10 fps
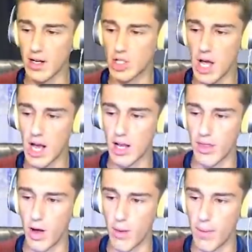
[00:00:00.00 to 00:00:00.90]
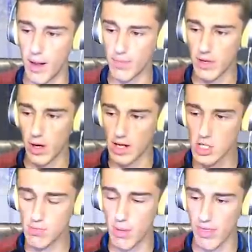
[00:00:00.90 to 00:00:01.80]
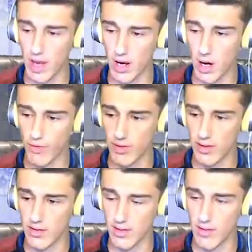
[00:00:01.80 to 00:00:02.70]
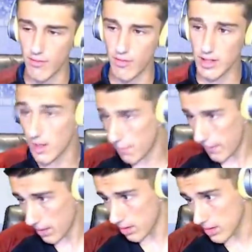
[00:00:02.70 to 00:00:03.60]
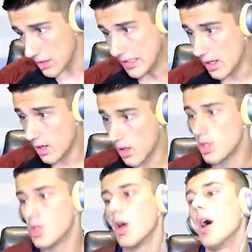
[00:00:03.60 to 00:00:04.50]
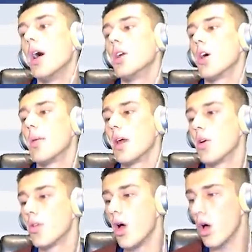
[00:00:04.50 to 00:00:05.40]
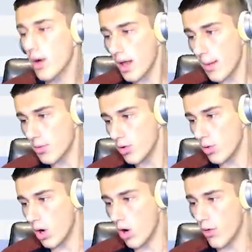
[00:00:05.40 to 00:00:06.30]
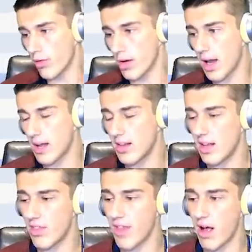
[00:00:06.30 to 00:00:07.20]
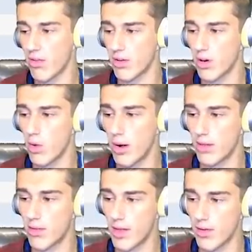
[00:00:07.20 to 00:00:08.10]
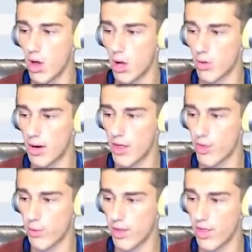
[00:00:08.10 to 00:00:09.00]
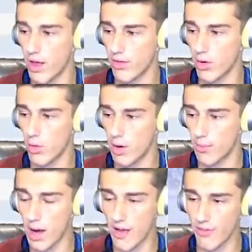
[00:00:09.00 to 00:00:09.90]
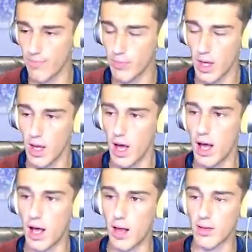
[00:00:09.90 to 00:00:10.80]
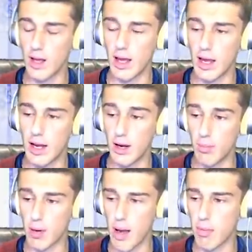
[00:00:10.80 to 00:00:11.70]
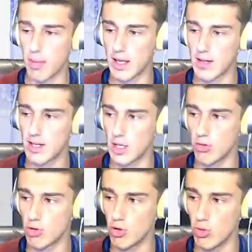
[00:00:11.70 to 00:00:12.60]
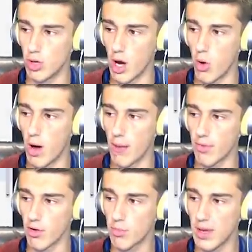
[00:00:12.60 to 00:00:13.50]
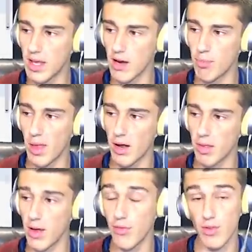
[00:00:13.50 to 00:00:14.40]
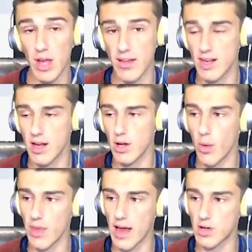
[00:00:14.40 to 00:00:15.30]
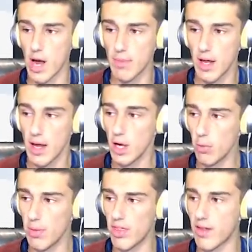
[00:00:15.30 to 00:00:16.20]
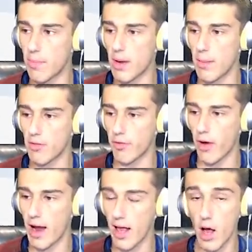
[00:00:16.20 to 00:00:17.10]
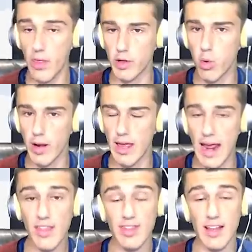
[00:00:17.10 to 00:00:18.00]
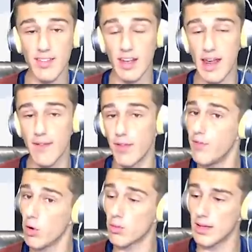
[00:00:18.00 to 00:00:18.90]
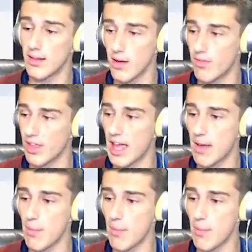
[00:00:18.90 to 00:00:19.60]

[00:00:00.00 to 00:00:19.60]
Xhaka, though. But, you know, I just bought that card for 16750 and apparently uh, Yarmolenko is already up to over 19,000 coins. So that's already 3,000 coin profit. Uh, and it'll probably continue to go up. So speaking of Player of the Month, if you guys didn't know when that dropped, it'll be this upcoming Friday on the 28th. That's the day of the full release of the game